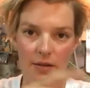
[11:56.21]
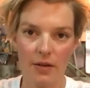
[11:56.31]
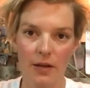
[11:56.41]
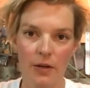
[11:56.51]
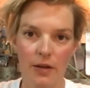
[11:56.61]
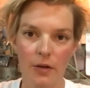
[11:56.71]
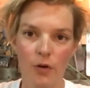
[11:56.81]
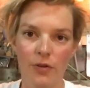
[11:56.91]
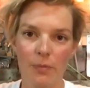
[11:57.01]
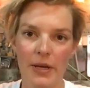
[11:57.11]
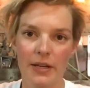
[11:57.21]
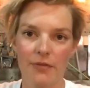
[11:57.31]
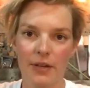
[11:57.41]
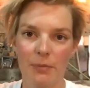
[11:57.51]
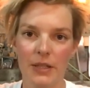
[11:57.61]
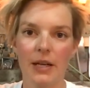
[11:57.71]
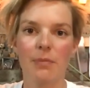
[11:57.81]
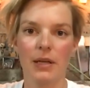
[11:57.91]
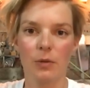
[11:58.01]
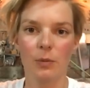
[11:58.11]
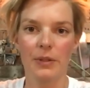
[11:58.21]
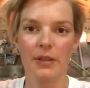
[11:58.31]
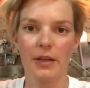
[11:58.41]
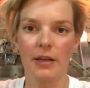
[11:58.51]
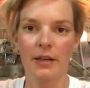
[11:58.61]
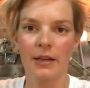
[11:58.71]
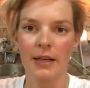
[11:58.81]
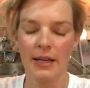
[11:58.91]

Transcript: Han Hannover Maker Faire meetup, I will be there.